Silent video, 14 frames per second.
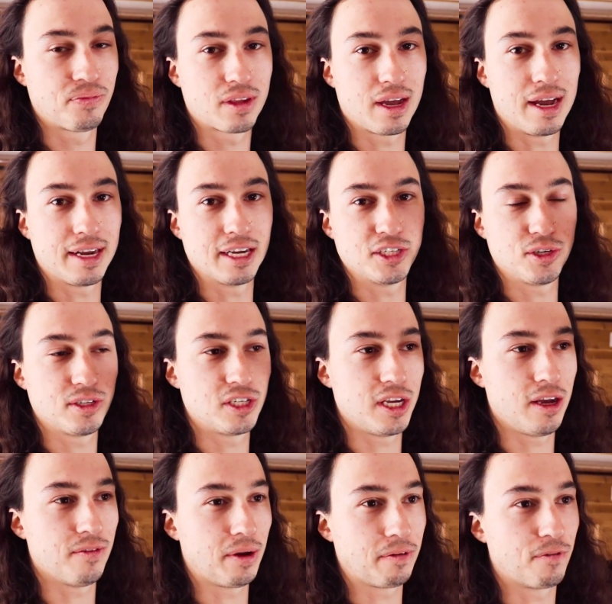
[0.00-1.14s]
I guess you could say,
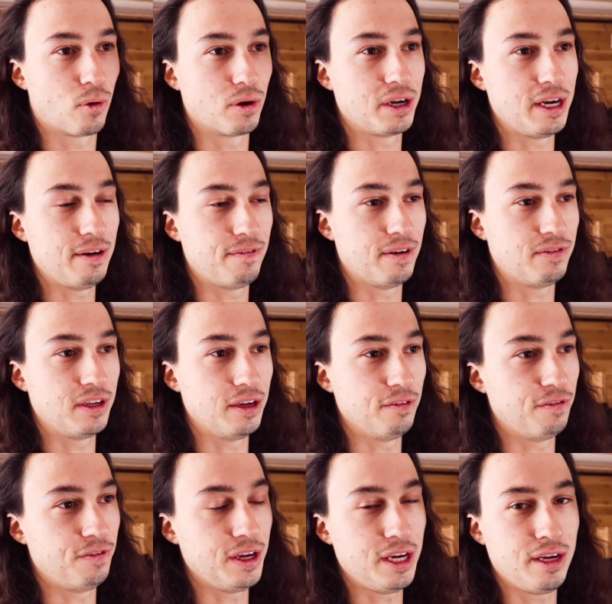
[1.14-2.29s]
of like 14, 15
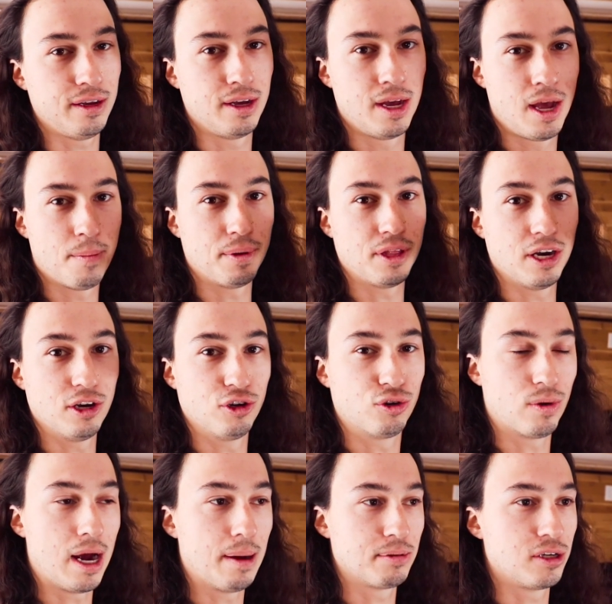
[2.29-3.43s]
feet, but then it
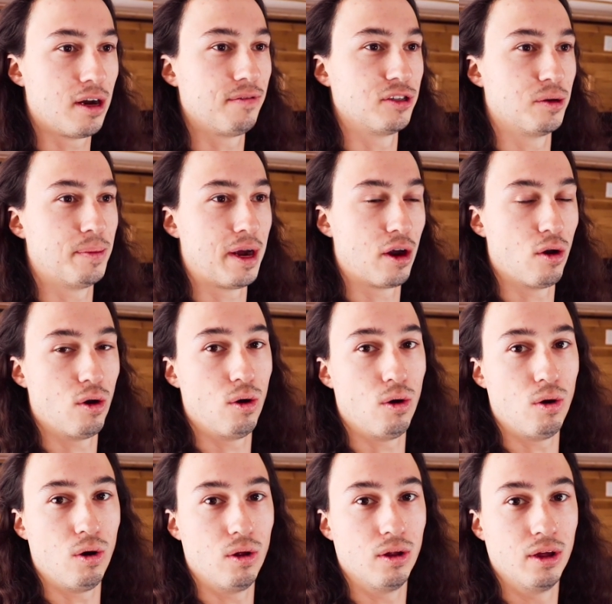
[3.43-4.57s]
drops off. There's about a
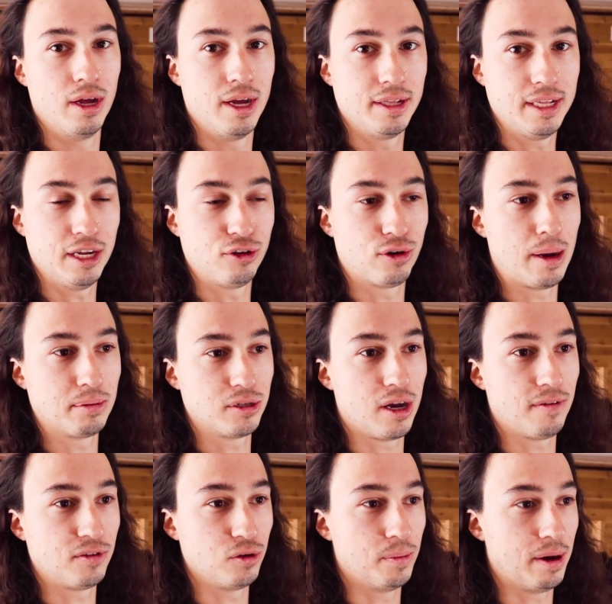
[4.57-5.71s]
hole that drops
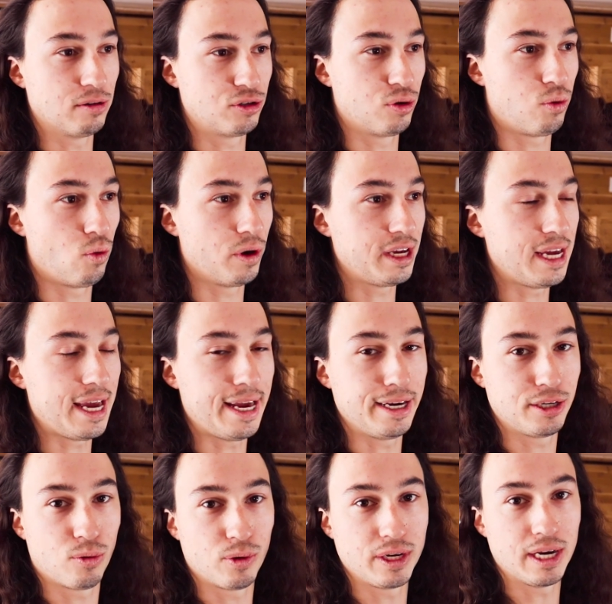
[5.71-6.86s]
off to about 28,
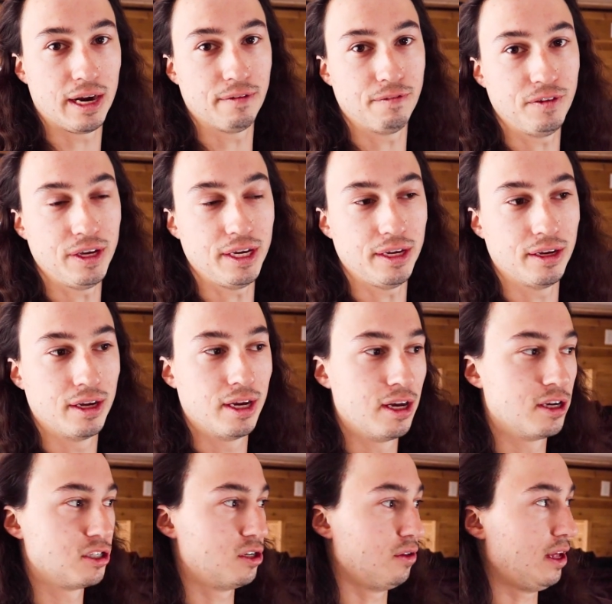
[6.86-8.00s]
29 feet.
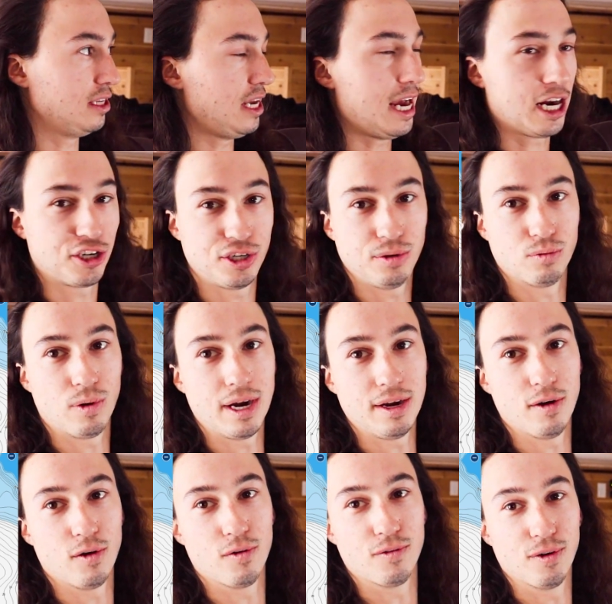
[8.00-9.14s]
So that's actually right
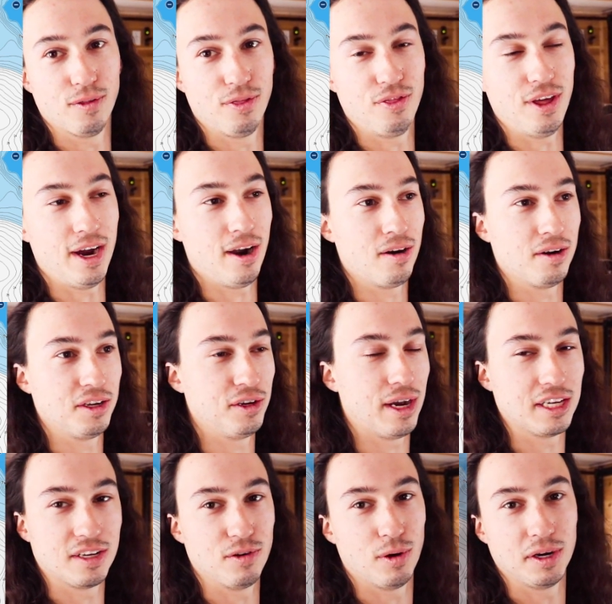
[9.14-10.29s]
over there. You guys
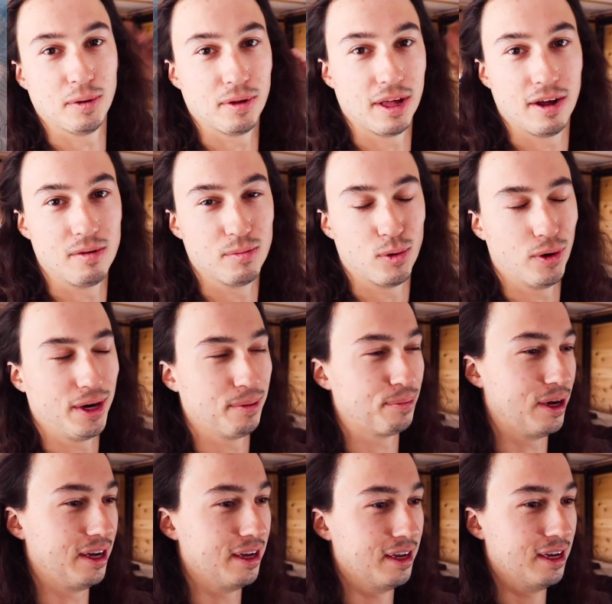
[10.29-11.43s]
have no idea where the hell I'm pointing, but